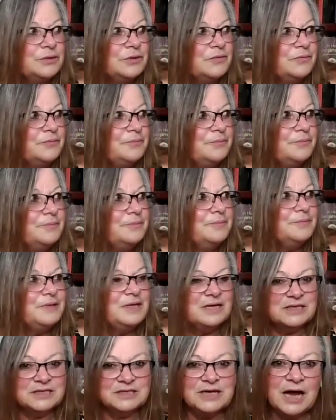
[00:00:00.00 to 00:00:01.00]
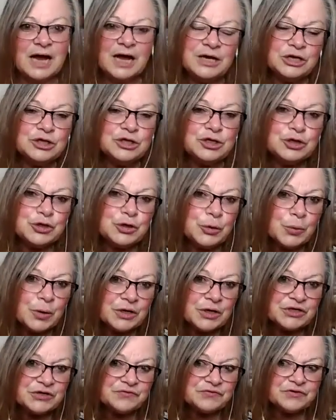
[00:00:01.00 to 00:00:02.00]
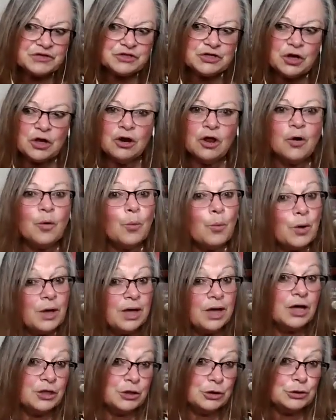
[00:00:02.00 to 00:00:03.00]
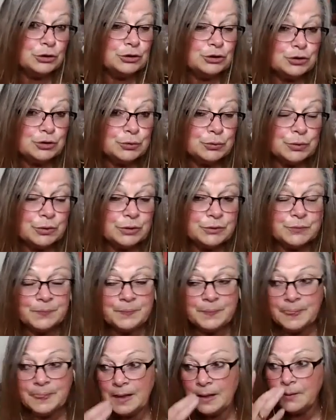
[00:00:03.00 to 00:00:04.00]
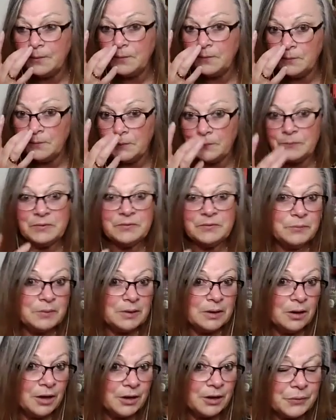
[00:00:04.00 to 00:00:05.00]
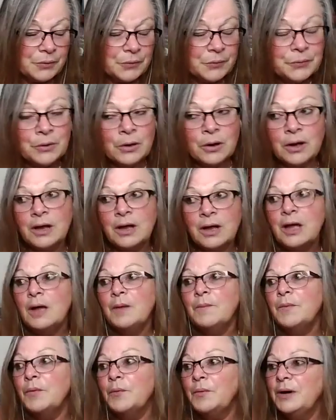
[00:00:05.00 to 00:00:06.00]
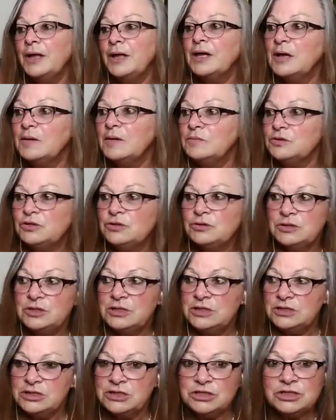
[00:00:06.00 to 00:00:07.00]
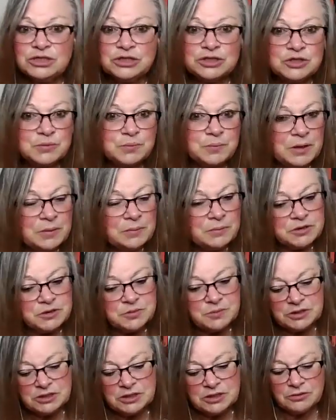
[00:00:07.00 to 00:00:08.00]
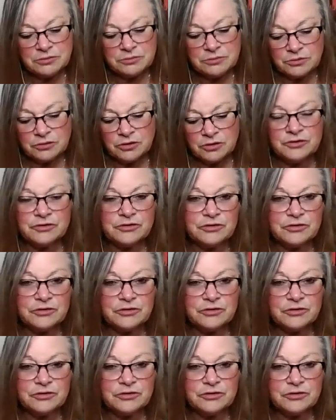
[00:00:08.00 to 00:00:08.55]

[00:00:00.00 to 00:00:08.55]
sort of dictated to us for so long, we are used to it, or whether we like it or not. But when it comes to the Indigenous people, especially through